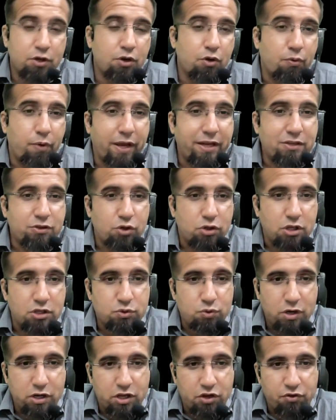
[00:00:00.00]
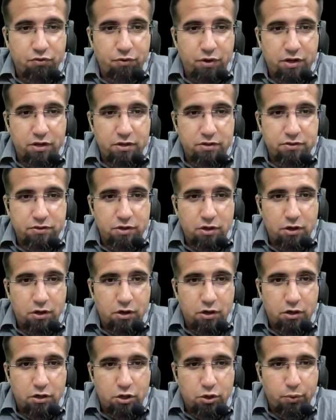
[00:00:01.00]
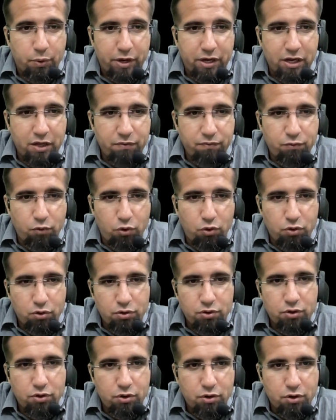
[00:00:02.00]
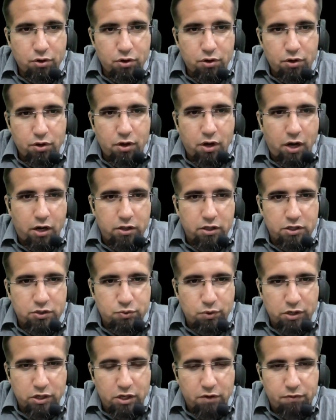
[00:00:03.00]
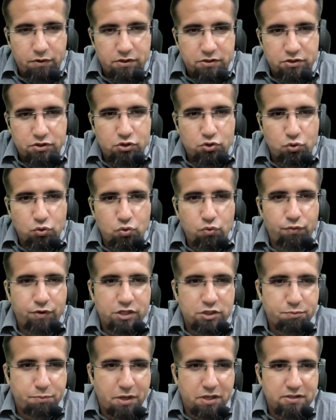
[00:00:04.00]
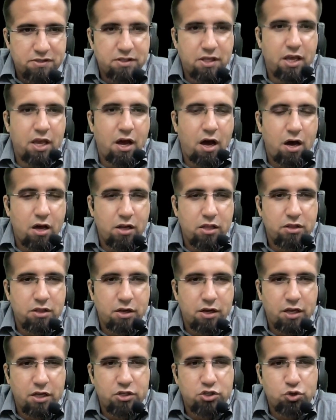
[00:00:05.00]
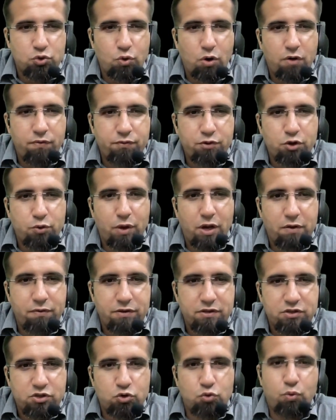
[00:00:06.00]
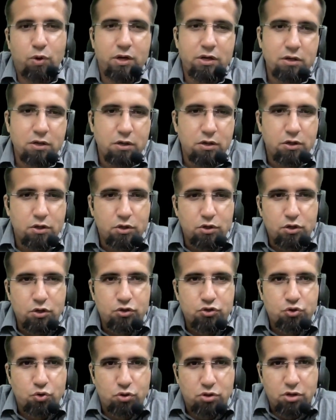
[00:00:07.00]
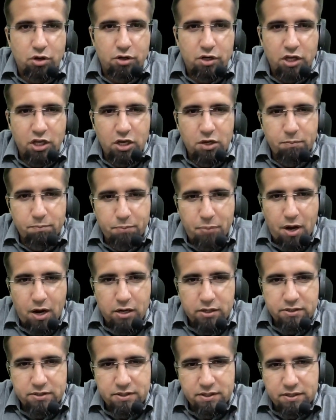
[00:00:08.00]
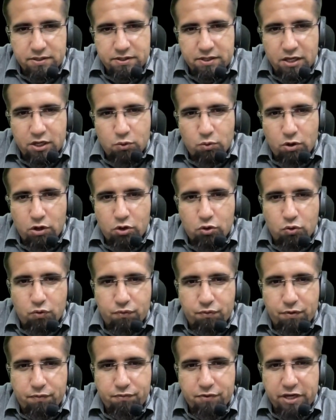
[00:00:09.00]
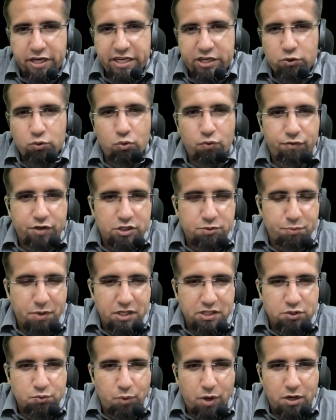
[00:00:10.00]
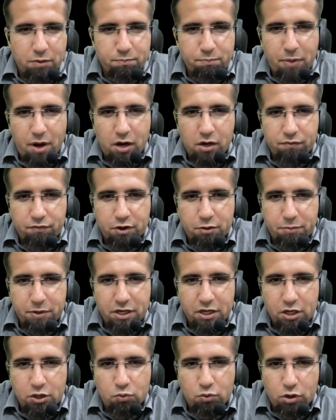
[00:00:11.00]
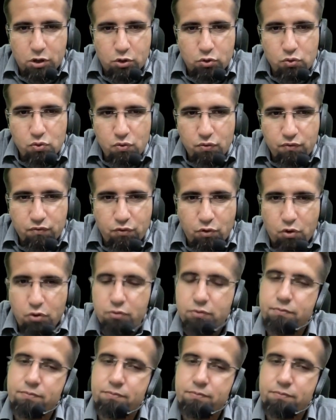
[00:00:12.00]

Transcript: right? So this will give us 24 and this will give us 2, which means they are in the ratio of 12 is to 1. So 13 parts is equal to 52, which means one part will be equal to 4.